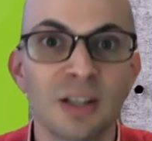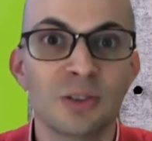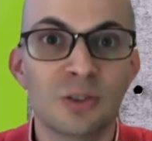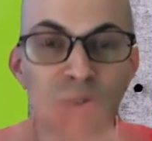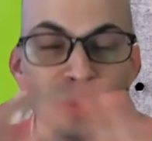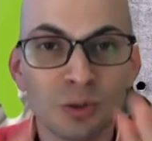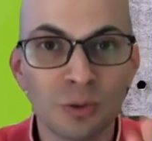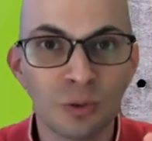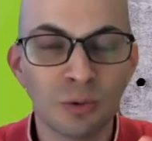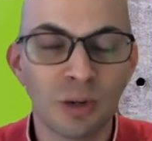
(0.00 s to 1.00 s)

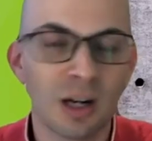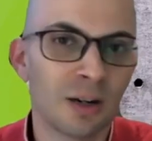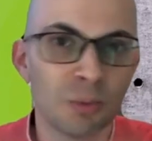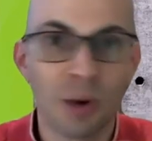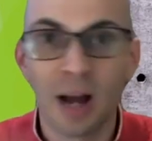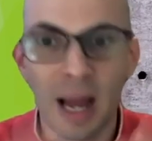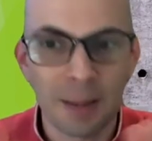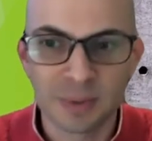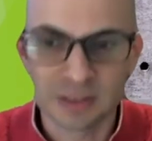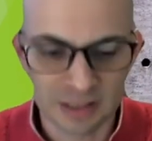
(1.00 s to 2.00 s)
to what
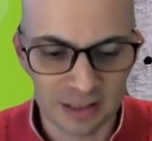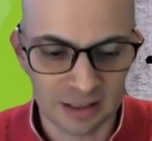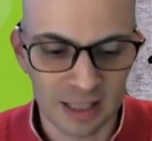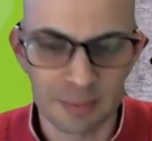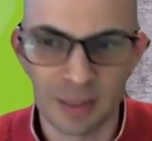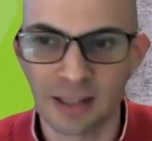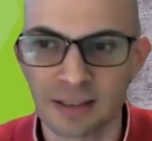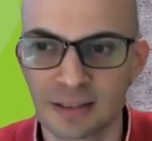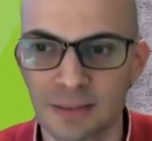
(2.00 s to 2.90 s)
happens in the climax.